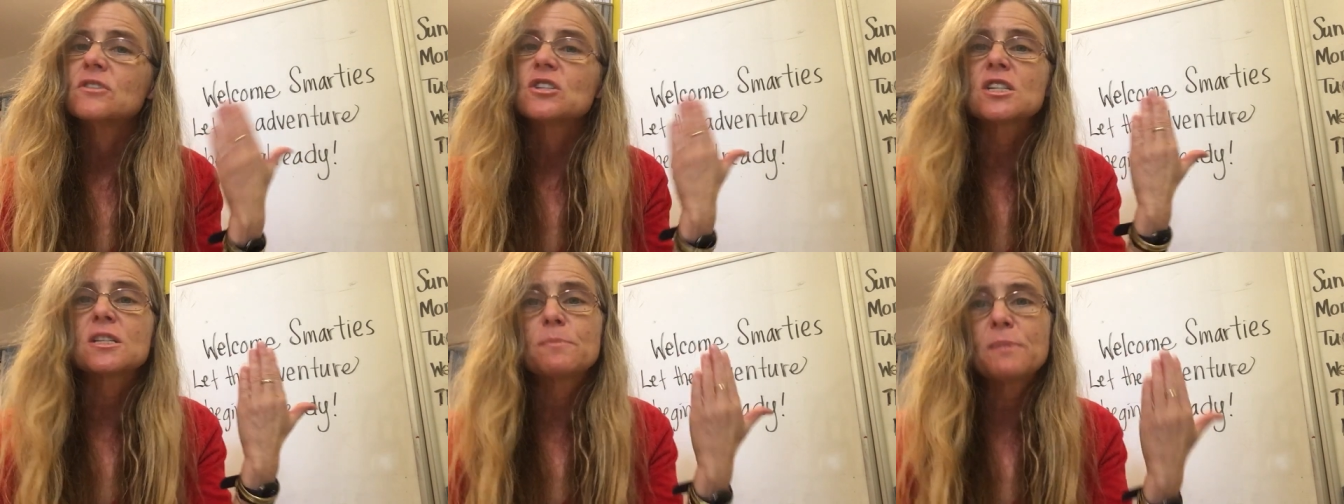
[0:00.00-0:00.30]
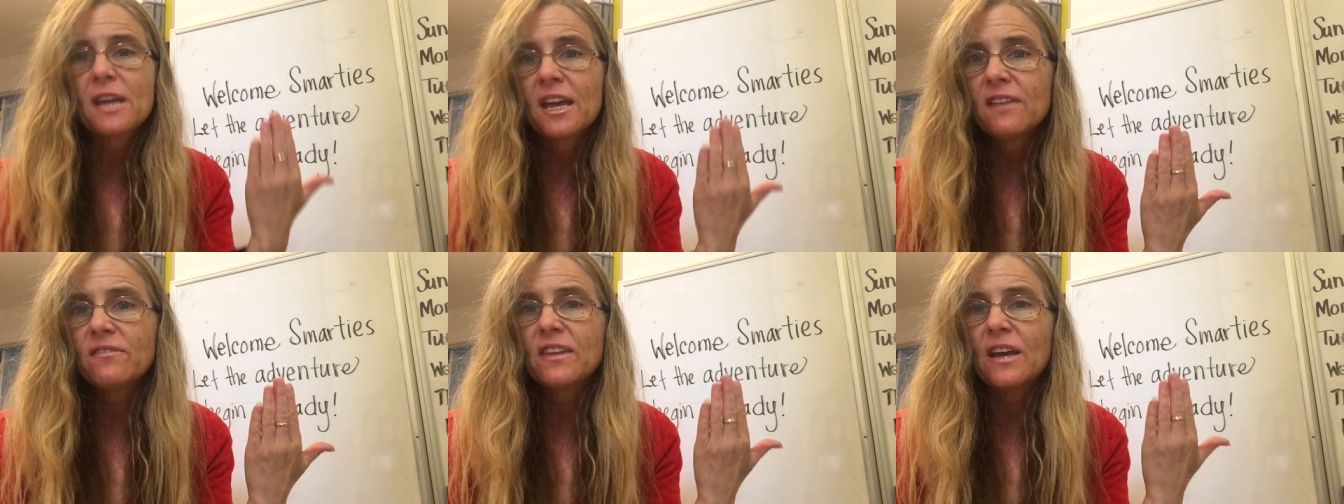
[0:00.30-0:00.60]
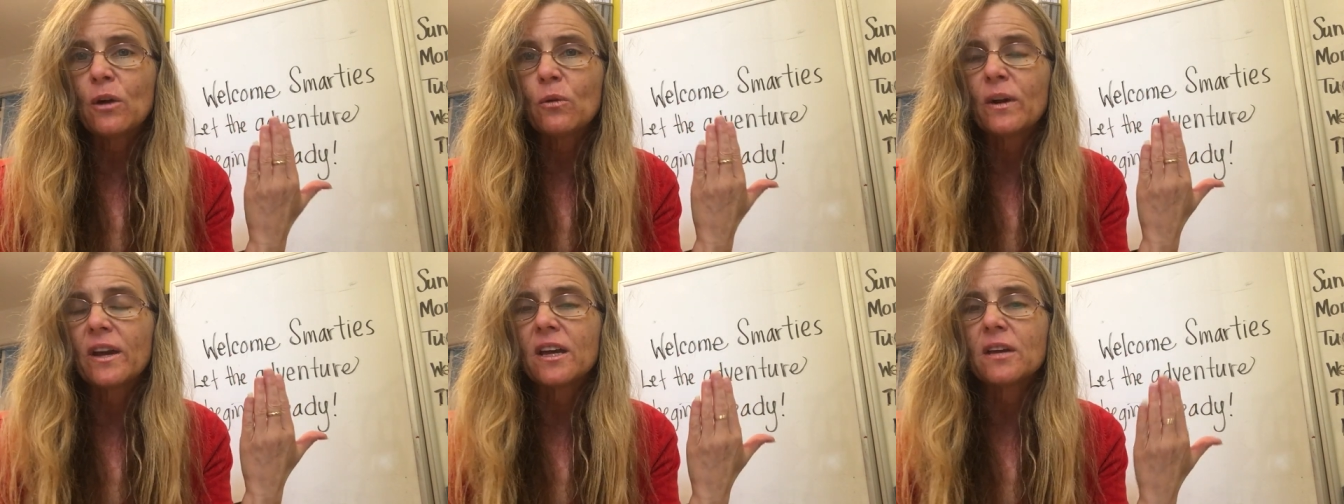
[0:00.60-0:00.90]
Just behave
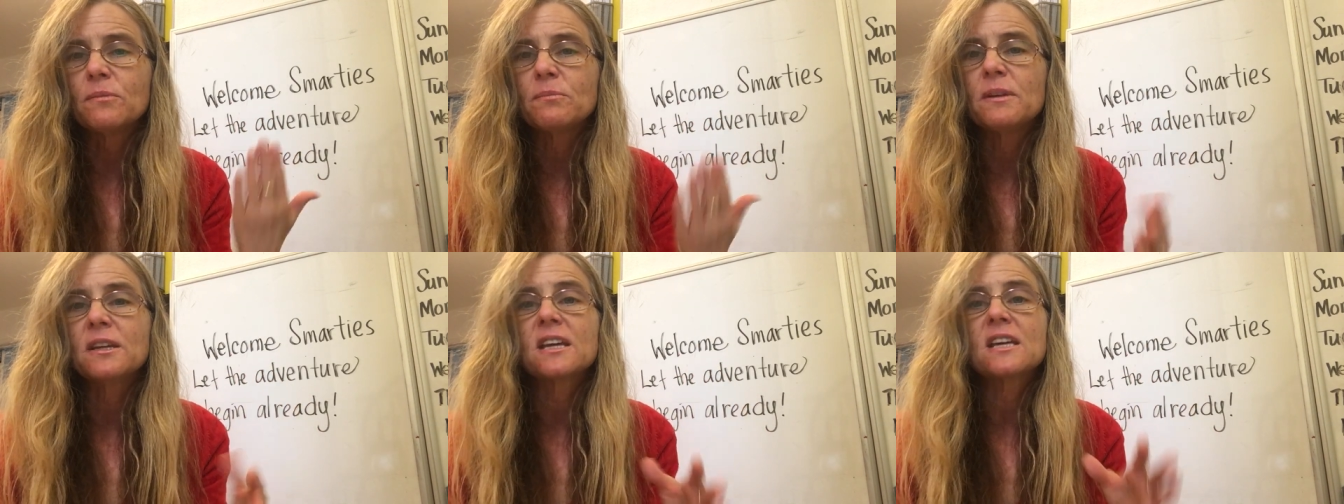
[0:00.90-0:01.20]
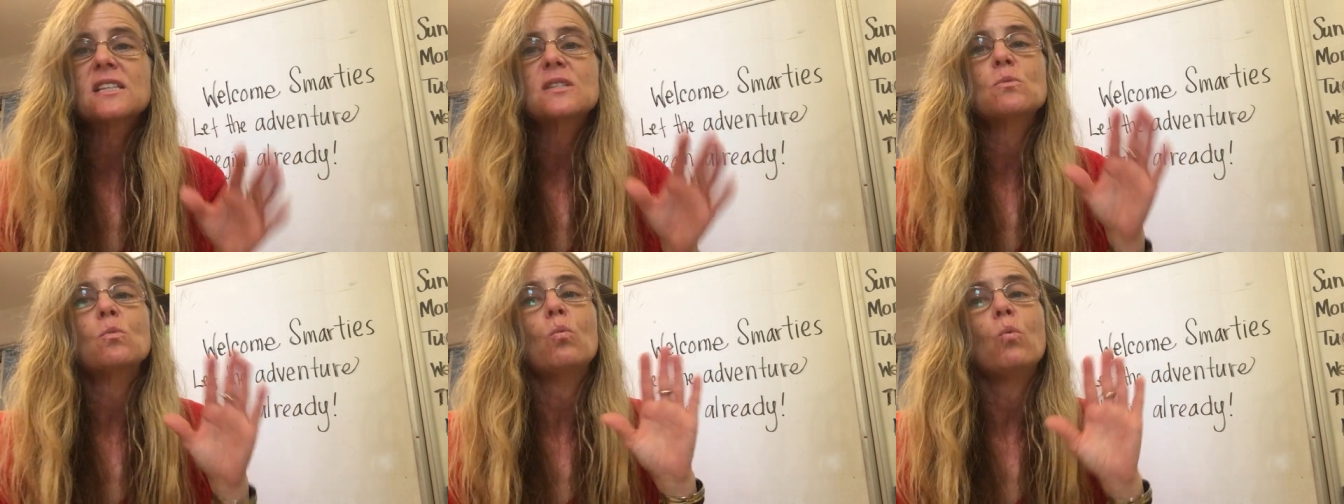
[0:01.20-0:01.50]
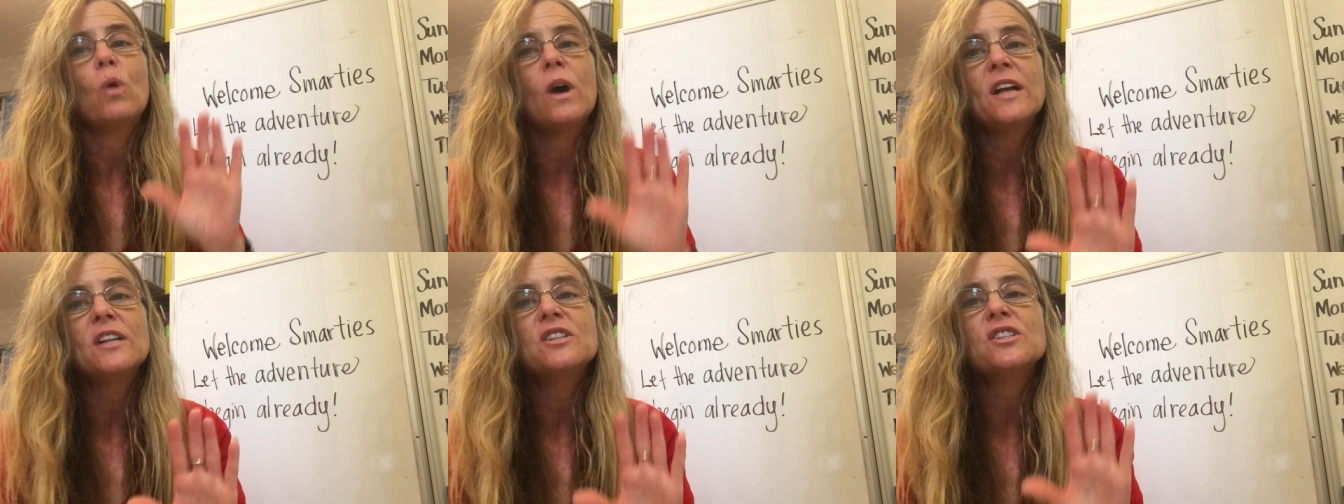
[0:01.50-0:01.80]
that way because
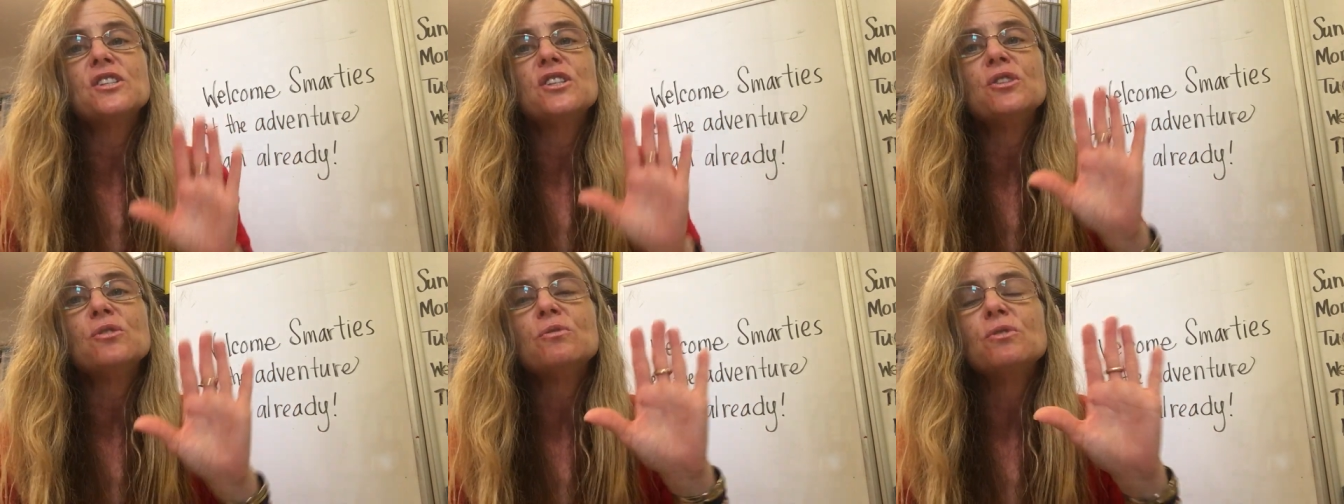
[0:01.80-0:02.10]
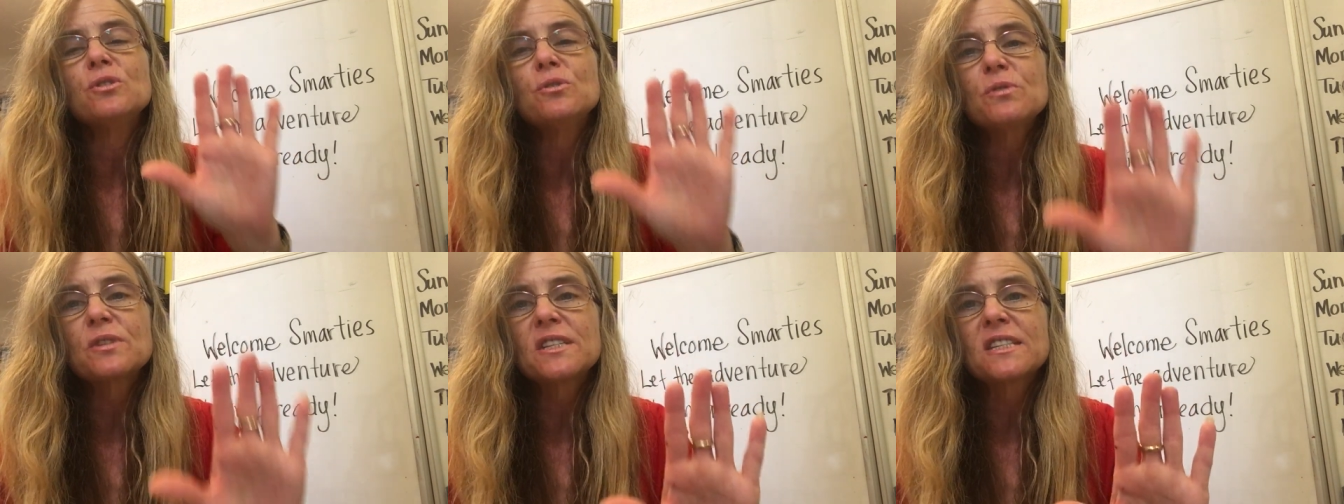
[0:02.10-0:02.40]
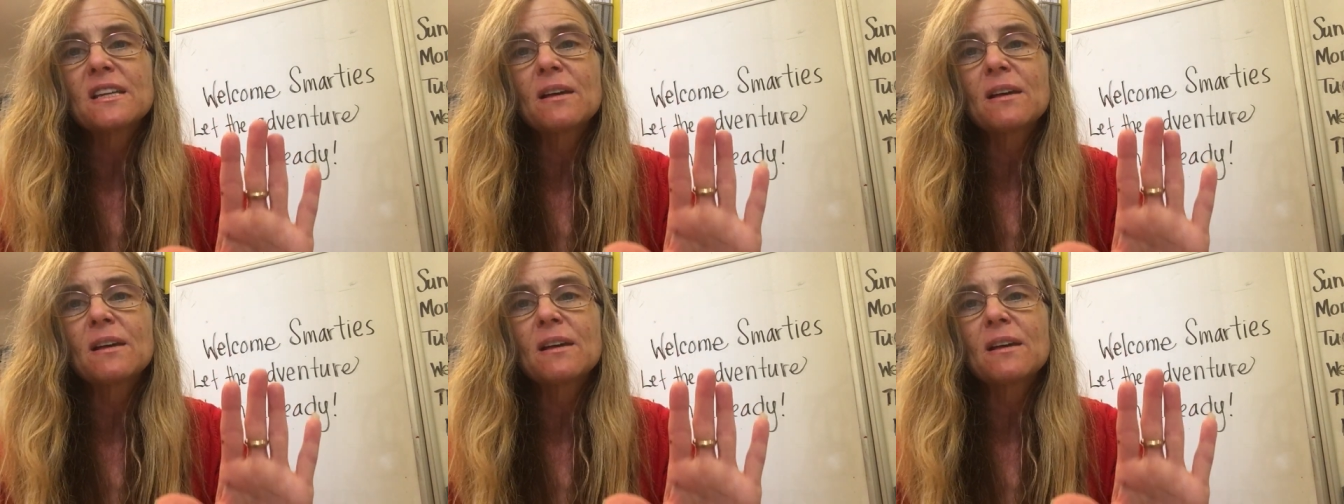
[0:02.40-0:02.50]
once you do